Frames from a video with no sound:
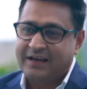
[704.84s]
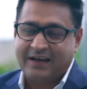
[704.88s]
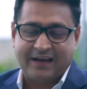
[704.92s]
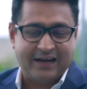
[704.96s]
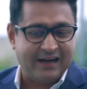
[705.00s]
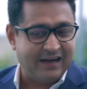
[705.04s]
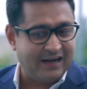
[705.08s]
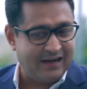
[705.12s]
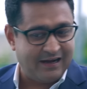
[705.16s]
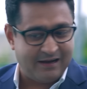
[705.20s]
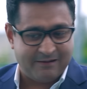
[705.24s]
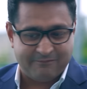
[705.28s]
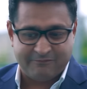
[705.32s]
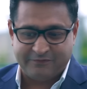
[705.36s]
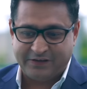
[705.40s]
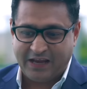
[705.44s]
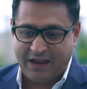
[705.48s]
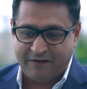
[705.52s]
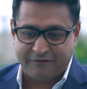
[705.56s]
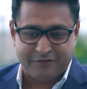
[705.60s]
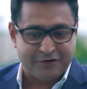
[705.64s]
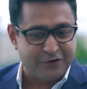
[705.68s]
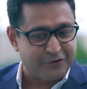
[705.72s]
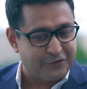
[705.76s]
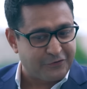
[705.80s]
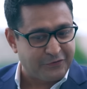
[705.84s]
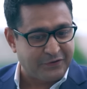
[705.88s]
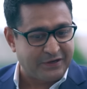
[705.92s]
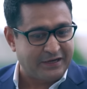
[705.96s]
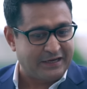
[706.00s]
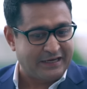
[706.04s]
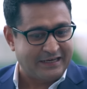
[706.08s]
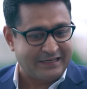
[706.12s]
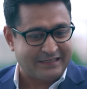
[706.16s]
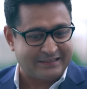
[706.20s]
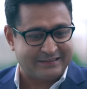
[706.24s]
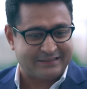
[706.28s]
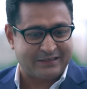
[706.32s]
Uh, we have
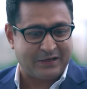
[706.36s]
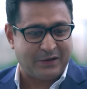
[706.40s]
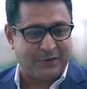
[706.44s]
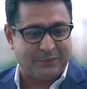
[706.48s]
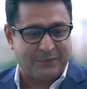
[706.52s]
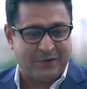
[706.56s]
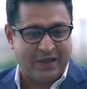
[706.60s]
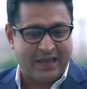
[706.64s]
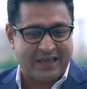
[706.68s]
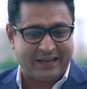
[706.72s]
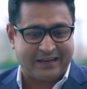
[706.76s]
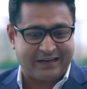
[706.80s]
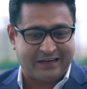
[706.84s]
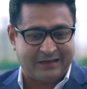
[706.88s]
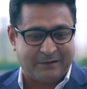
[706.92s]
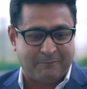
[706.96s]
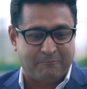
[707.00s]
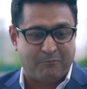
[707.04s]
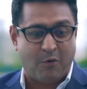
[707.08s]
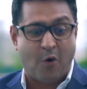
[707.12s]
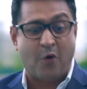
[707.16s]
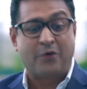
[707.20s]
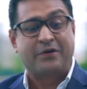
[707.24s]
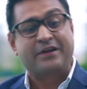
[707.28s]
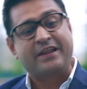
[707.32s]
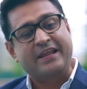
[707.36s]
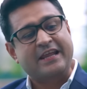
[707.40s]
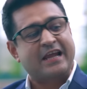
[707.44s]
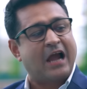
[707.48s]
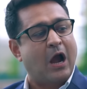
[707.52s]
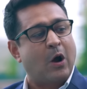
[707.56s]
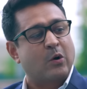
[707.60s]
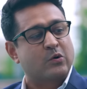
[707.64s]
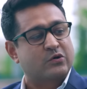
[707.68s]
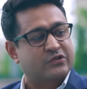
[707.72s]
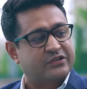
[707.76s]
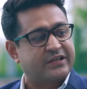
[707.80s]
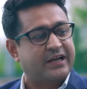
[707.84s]
retreats uh, where uh, bonding
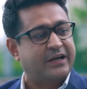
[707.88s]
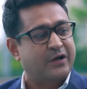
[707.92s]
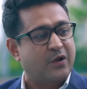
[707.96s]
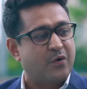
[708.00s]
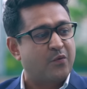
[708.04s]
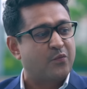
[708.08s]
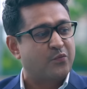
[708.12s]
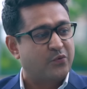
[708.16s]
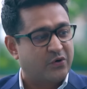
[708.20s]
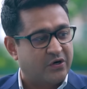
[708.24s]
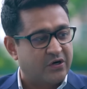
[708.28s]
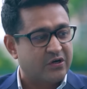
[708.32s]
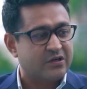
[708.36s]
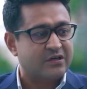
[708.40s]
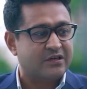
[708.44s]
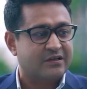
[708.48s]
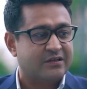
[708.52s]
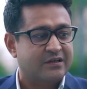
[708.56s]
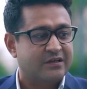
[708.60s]
outside of work